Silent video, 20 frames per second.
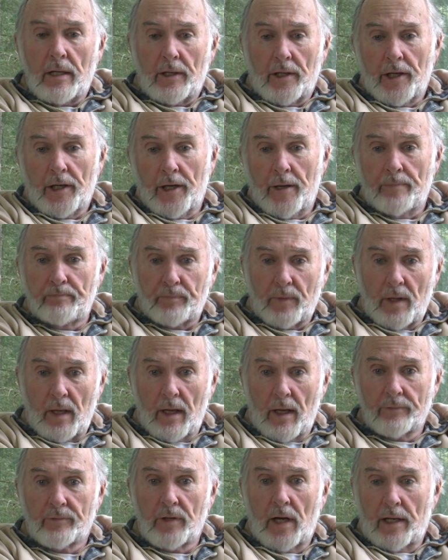
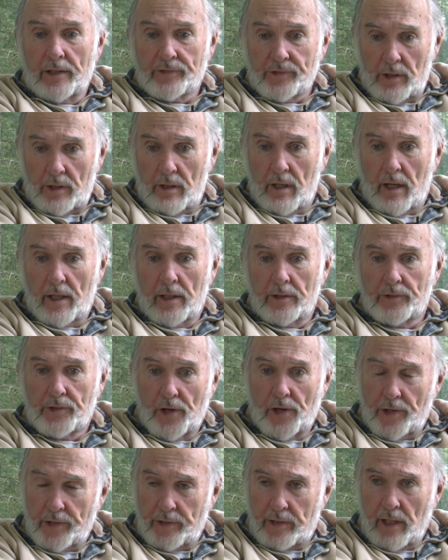I've still got a
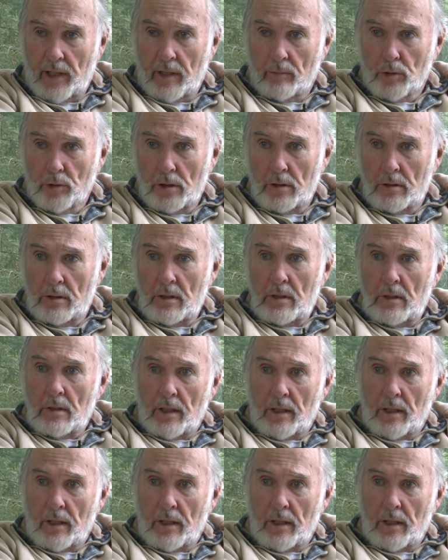turntable